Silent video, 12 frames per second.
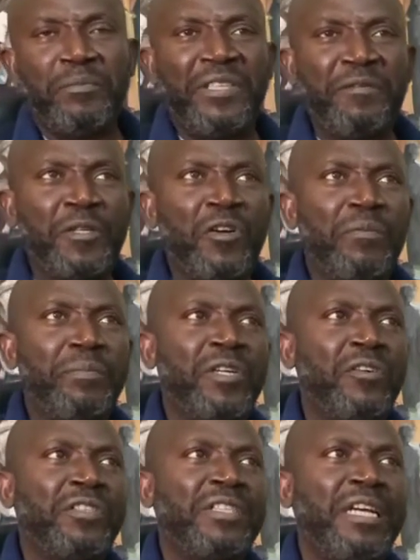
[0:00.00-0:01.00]
Difficult
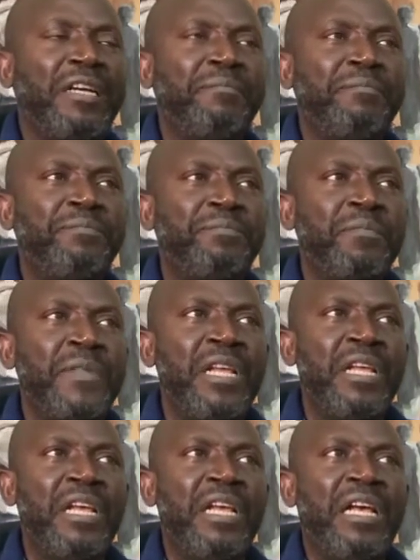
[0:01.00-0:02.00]
because
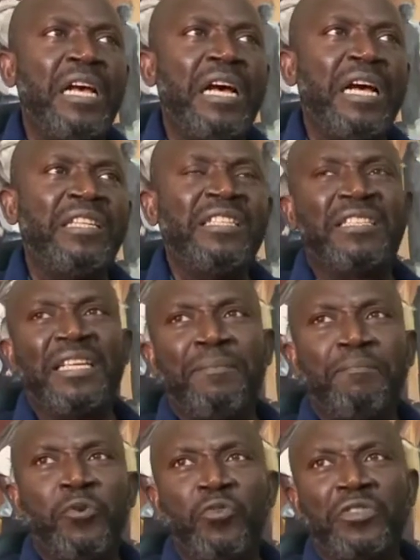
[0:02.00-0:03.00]
this is a
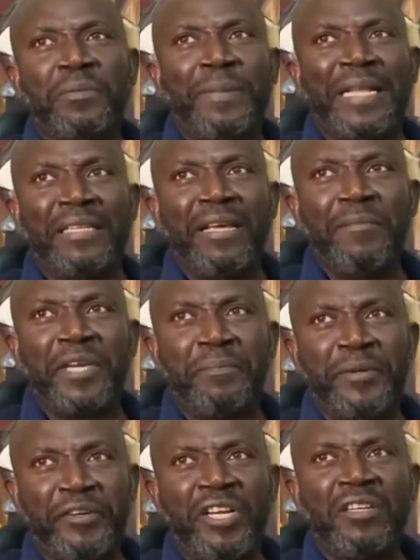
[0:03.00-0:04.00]

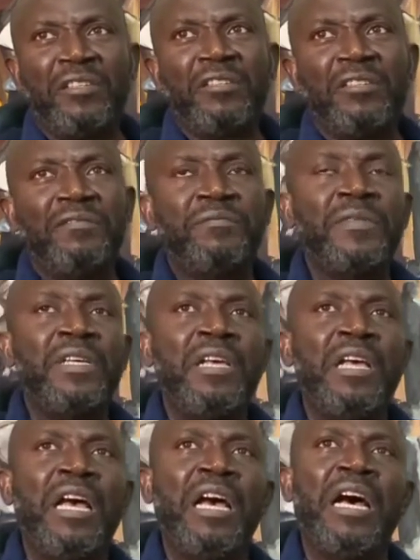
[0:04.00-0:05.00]
post-pandemic period.
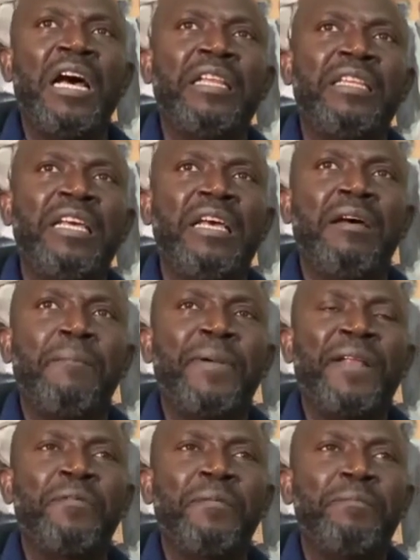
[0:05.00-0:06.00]
And
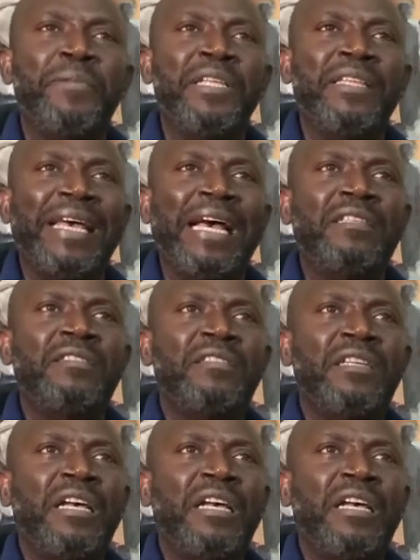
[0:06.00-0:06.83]
apart from being that,